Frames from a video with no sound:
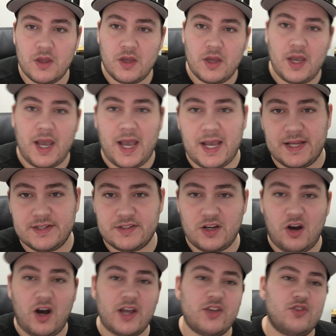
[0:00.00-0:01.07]
And
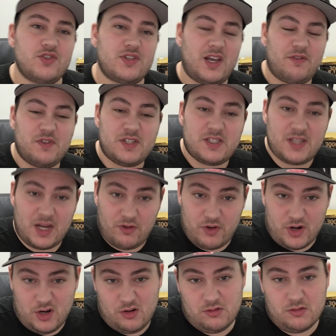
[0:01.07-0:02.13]
I use that for
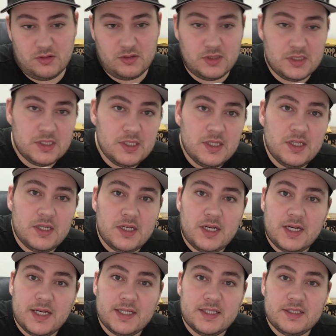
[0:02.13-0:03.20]
stereo.
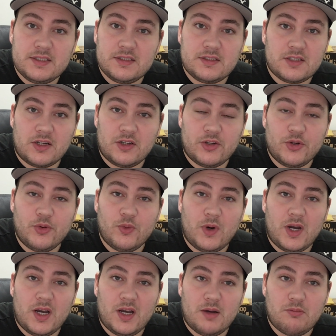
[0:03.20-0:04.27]

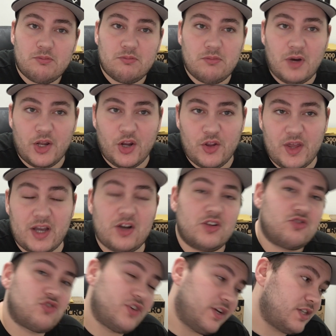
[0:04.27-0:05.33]
So I know that
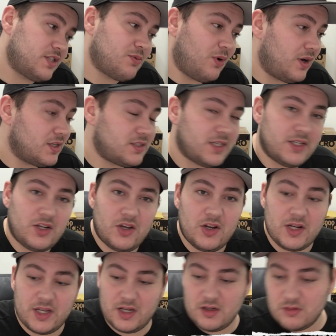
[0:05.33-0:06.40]
contradicts what I said
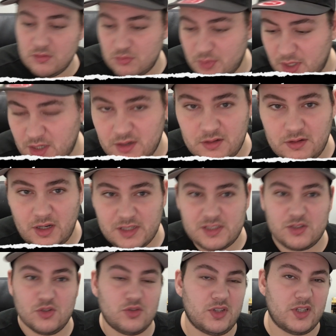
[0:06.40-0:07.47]
earlier, but I
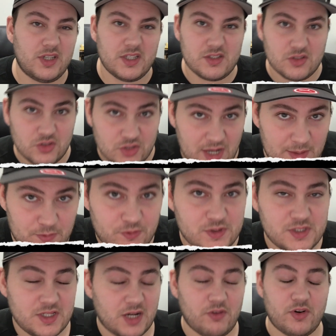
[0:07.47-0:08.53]
still think it's a good amp for
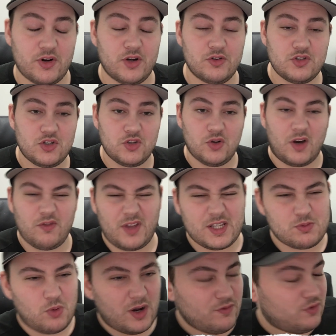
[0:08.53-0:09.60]
stereo too.
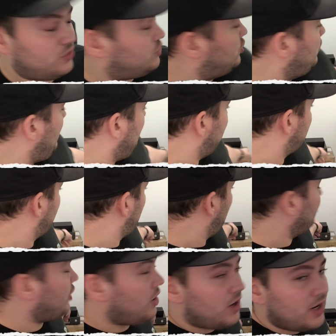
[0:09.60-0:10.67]
That's why I've got two amps. I've got
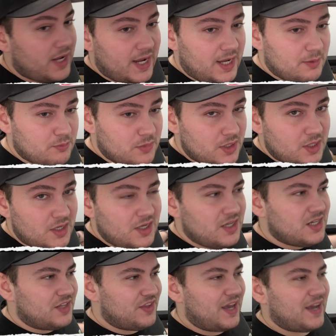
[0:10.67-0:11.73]
an arc amp,
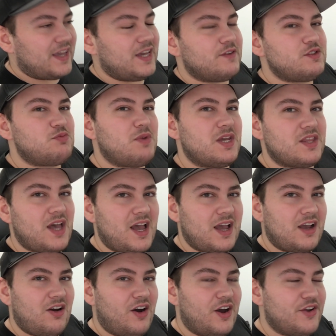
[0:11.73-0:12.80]
and that gives me
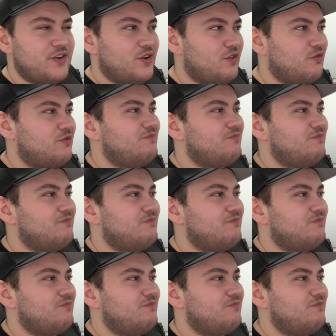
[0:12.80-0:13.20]
that kind of,